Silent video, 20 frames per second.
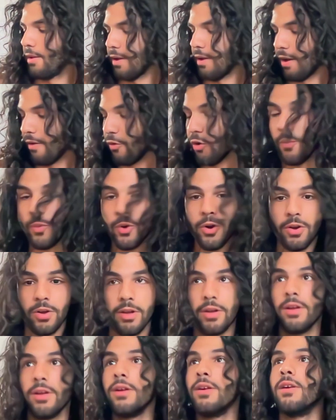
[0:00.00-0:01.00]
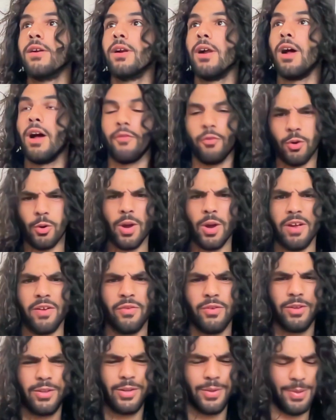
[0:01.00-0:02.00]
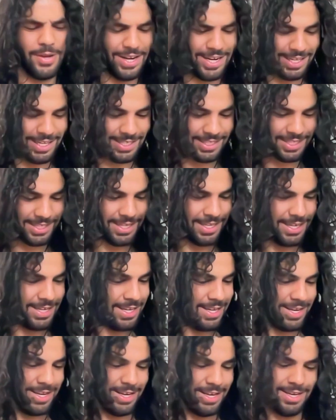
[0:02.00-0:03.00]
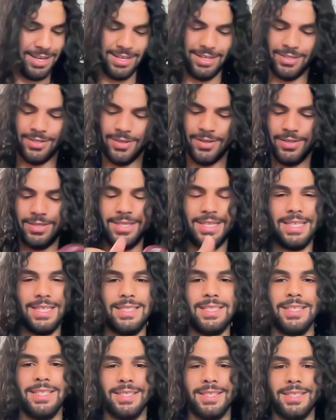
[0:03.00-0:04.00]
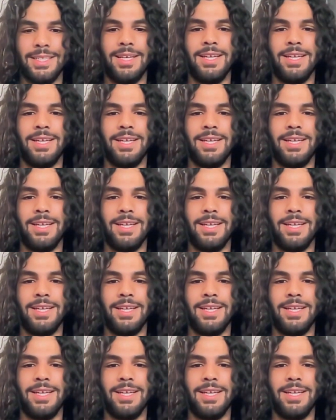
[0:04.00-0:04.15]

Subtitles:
I've got more. I've got quite a few, to be honest. So this is